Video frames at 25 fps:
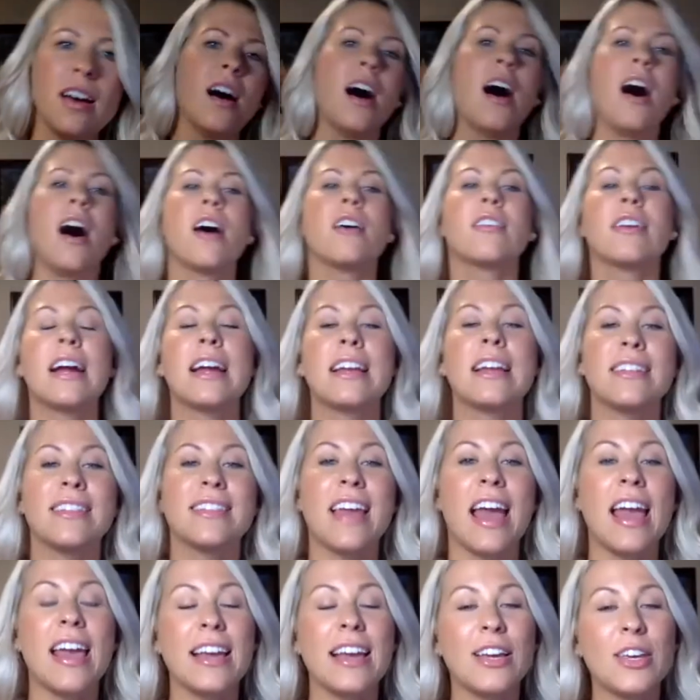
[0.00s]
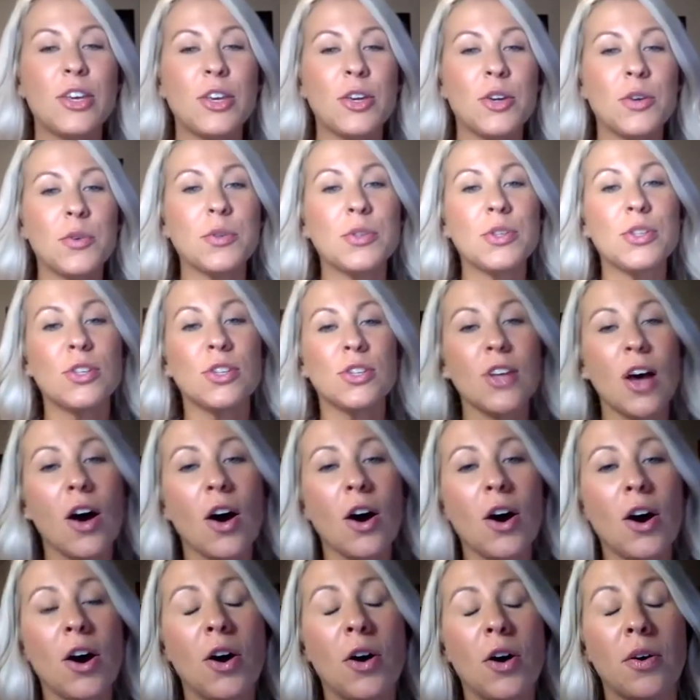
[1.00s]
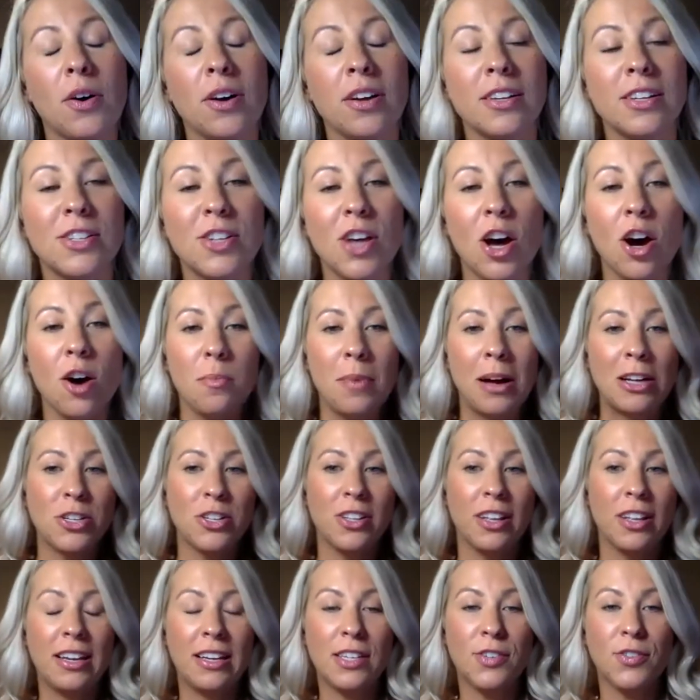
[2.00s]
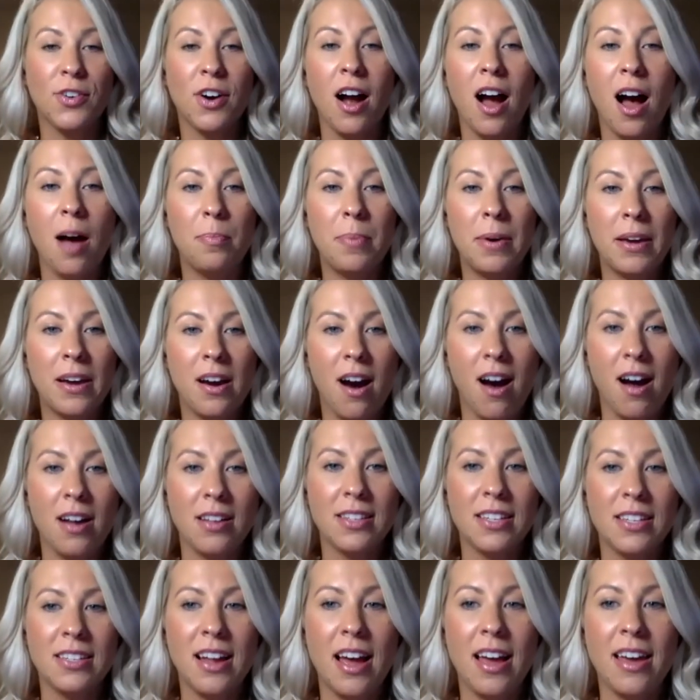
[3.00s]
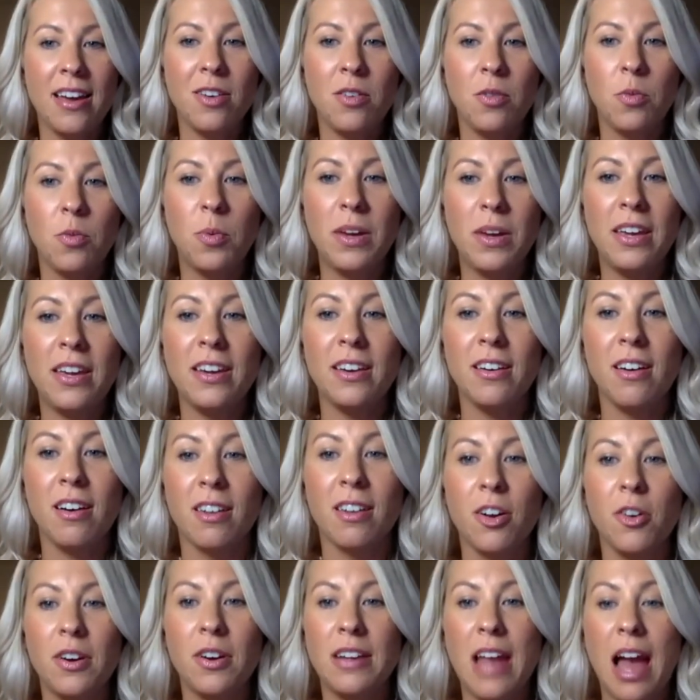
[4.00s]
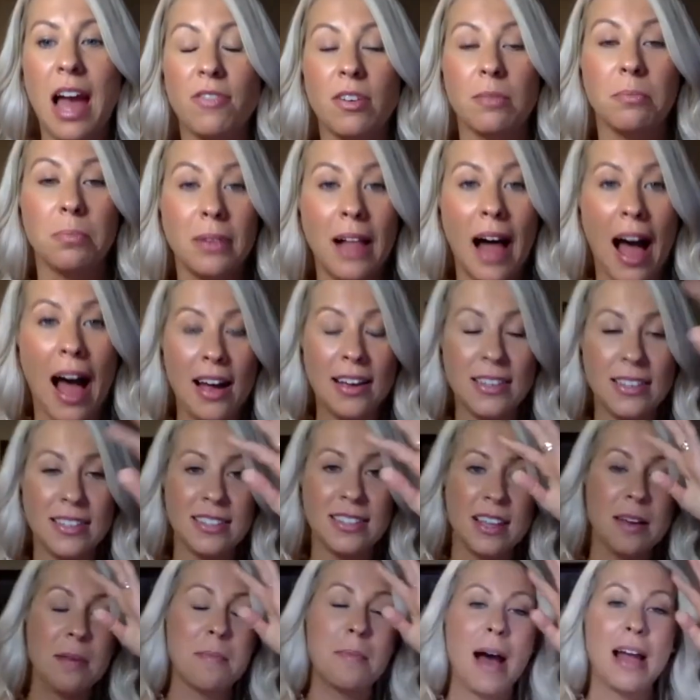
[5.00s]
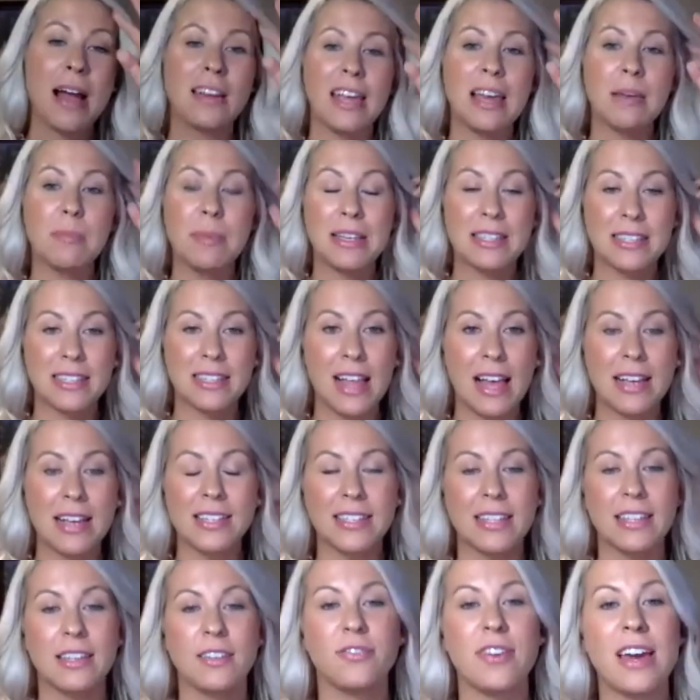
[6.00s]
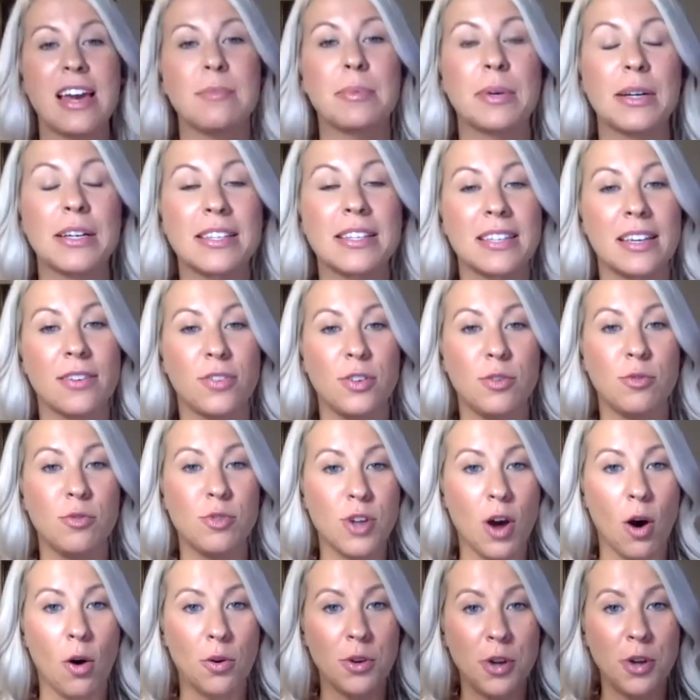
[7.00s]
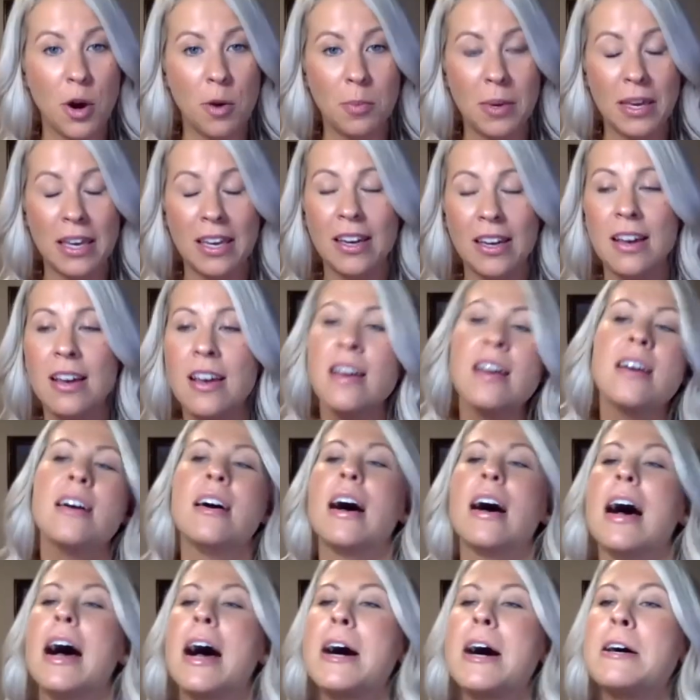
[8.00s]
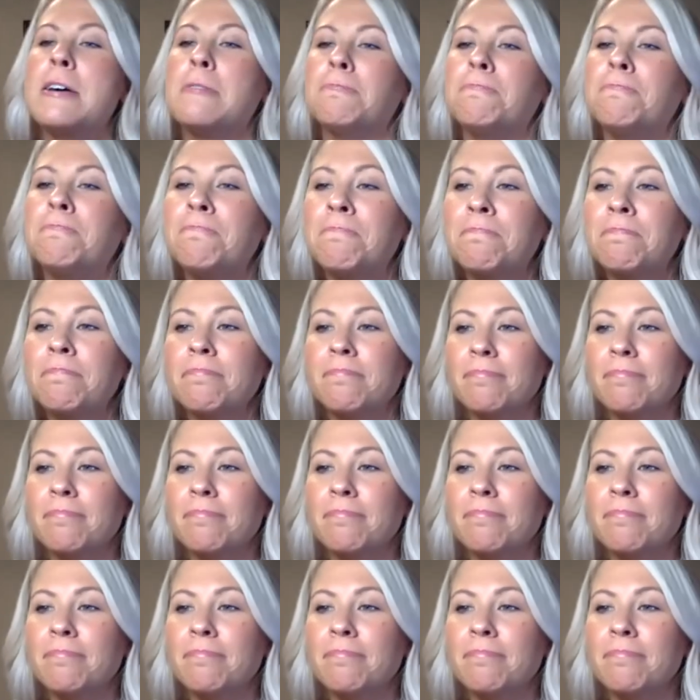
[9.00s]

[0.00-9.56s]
All right, thank you so much, ladies, for hopping on tonight. We are going to have a blast. My name is Leslie Fabris, if you don't know me. And